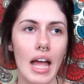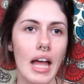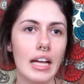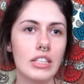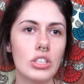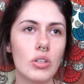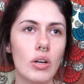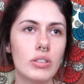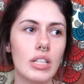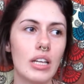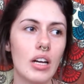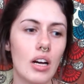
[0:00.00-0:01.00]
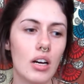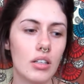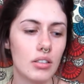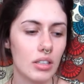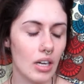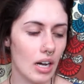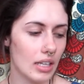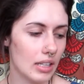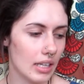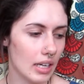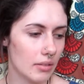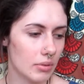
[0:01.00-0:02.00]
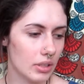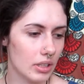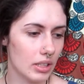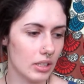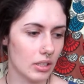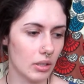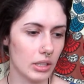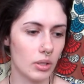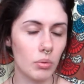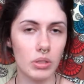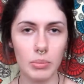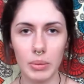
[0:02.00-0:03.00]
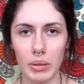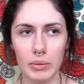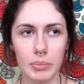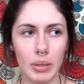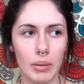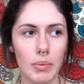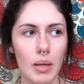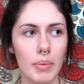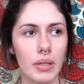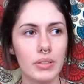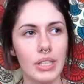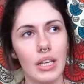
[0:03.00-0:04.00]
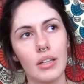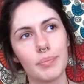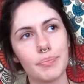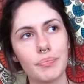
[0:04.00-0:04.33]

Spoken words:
And so I was like, oh God, like I really, I don't want them in my room, blah, blah, but I was like,